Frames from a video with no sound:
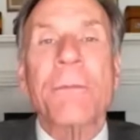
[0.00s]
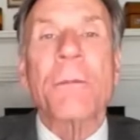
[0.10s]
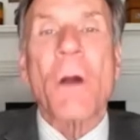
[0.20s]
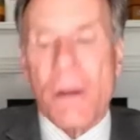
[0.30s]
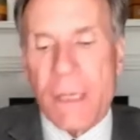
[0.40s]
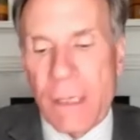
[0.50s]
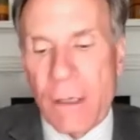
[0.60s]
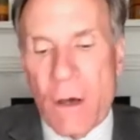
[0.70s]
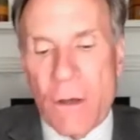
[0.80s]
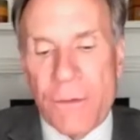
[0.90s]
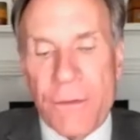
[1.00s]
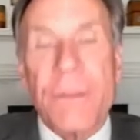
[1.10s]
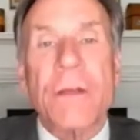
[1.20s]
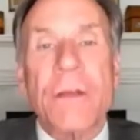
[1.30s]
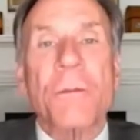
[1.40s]
parking on the
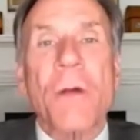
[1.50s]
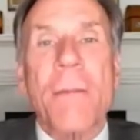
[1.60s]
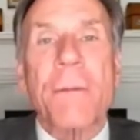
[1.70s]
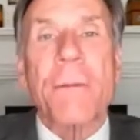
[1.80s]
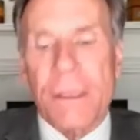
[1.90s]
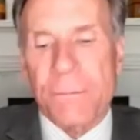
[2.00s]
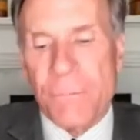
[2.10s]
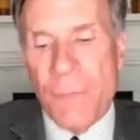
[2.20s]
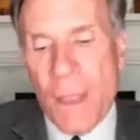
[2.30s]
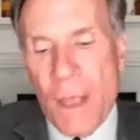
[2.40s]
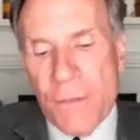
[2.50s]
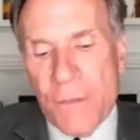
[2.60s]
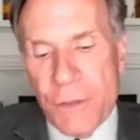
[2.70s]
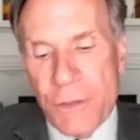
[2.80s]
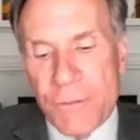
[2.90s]
theater property.
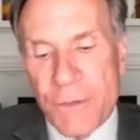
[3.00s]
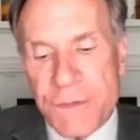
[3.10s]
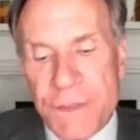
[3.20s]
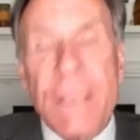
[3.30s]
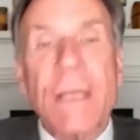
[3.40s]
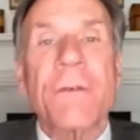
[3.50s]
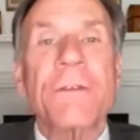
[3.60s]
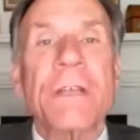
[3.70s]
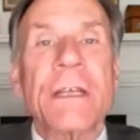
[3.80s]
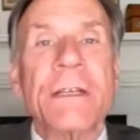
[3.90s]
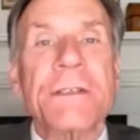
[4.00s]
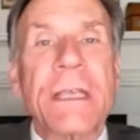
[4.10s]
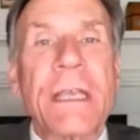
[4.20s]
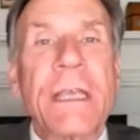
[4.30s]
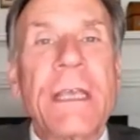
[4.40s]
The University of
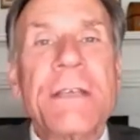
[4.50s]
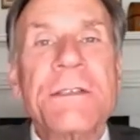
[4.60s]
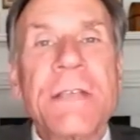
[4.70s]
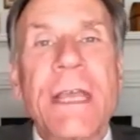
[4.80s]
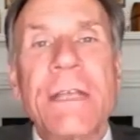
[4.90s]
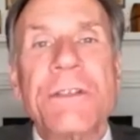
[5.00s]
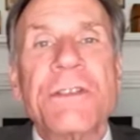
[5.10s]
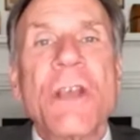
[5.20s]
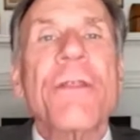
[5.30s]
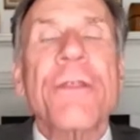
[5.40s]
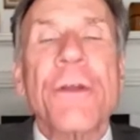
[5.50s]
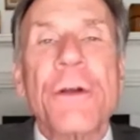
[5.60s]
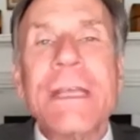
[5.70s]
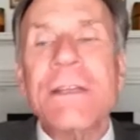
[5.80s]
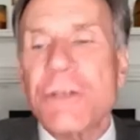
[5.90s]
Tennessee staged
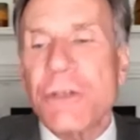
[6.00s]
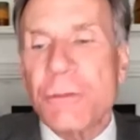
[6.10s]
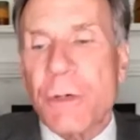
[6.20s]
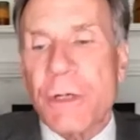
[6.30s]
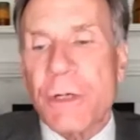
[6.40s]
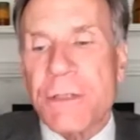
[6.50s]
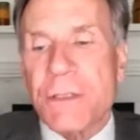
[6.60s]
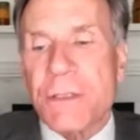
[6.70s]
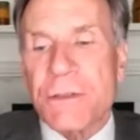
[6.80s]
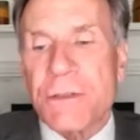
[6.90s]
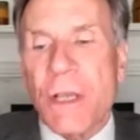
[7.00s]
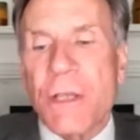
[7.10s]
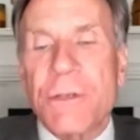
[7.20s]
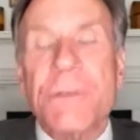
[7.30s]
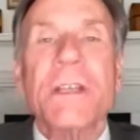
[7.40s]
32 productions
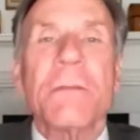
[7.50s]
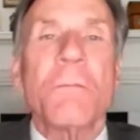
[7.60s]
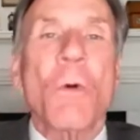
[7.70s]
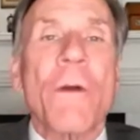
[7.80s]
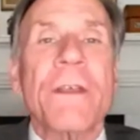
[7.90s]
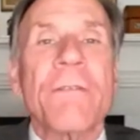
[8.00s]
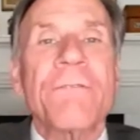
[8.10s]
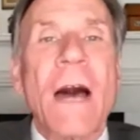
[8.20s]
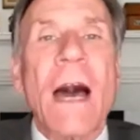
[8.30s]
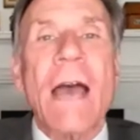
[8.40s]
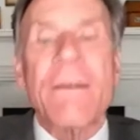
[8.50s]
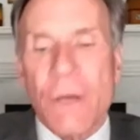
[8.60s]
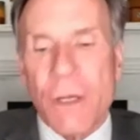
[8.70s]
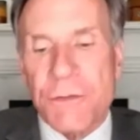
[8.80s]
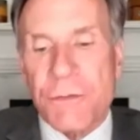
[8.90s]
using more than
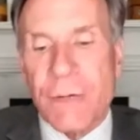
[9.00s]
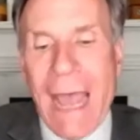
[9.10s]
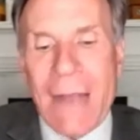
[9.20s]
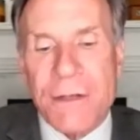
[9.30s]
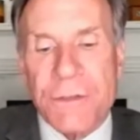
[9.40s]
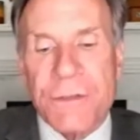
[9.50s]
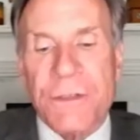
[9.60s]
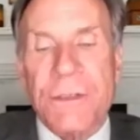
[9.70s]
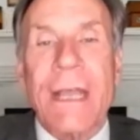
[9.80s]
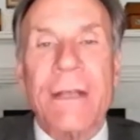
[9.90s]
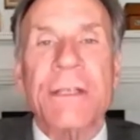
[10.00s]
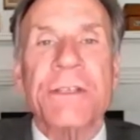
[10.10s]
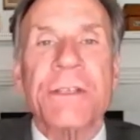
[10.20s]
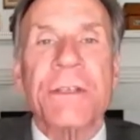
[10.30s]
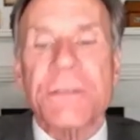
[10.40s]
500 actors and
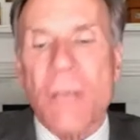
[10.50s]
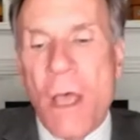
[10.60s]
technicians,